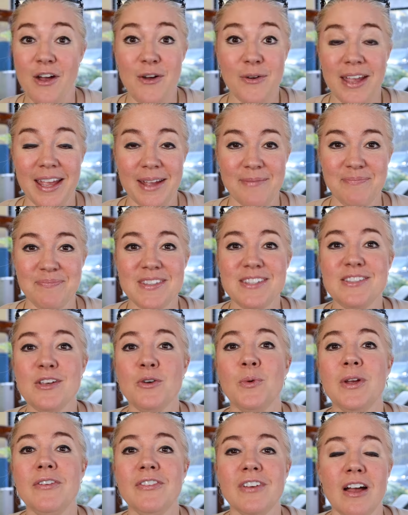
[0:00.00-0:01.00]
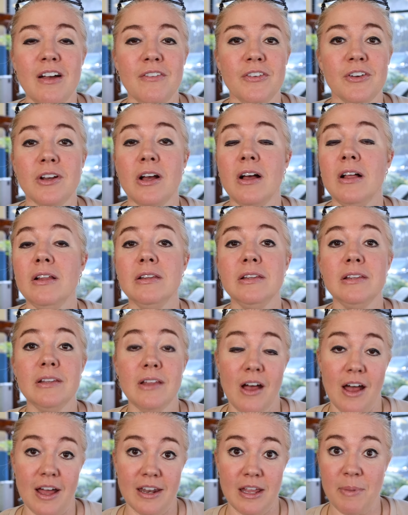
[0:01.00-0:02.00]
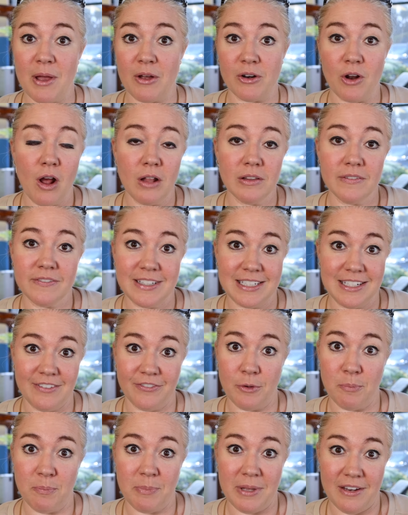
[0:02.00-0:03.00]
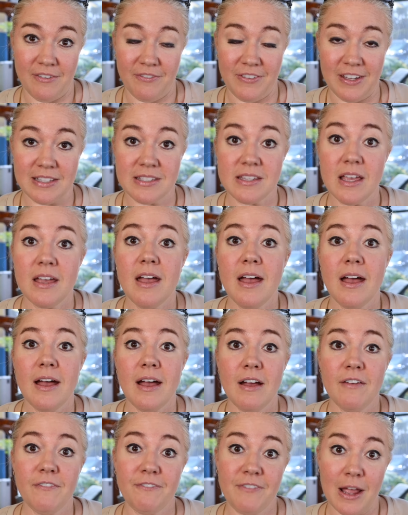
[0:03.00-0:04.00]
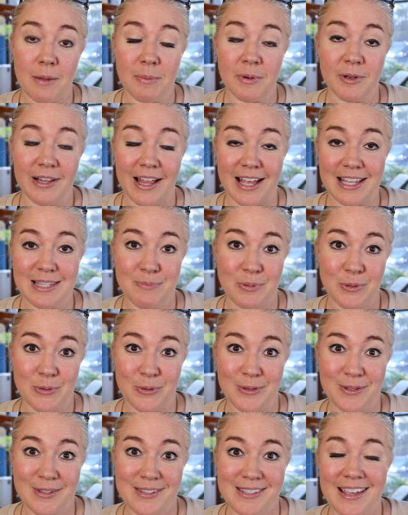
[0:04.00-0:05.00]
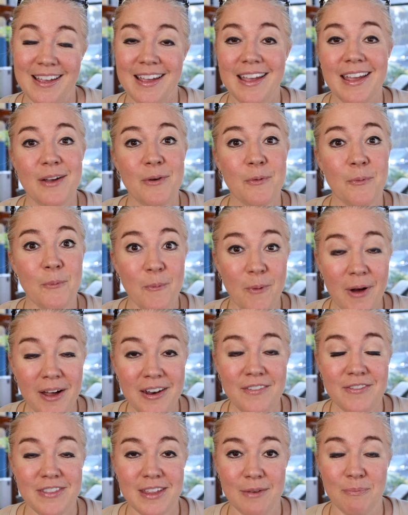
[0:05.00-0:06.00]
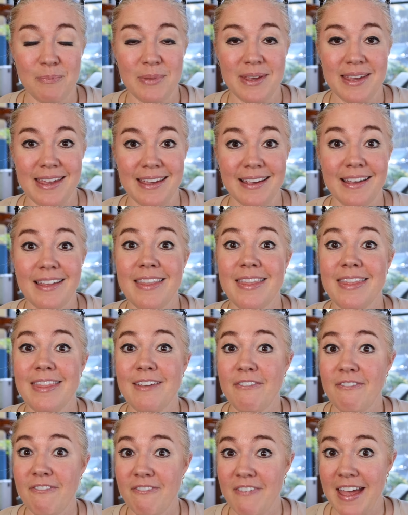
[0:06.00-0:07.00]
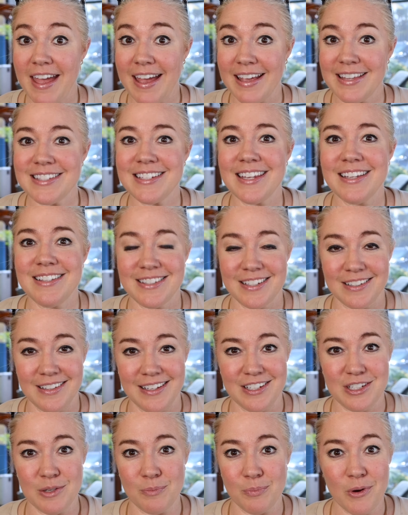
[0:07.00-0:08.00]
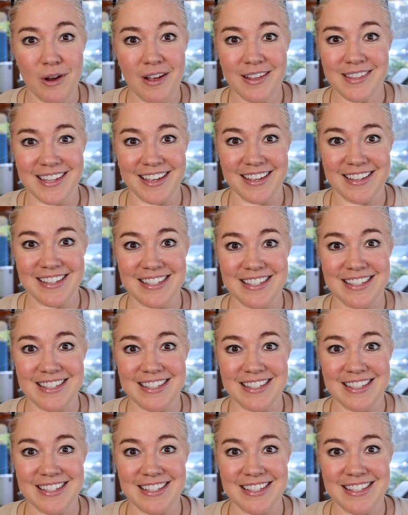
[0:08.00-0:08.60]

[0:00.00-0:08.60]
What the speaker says: Okay, so we've covered a lot about all of the different benefits of fiberglass pools. One of them being the fast installation process.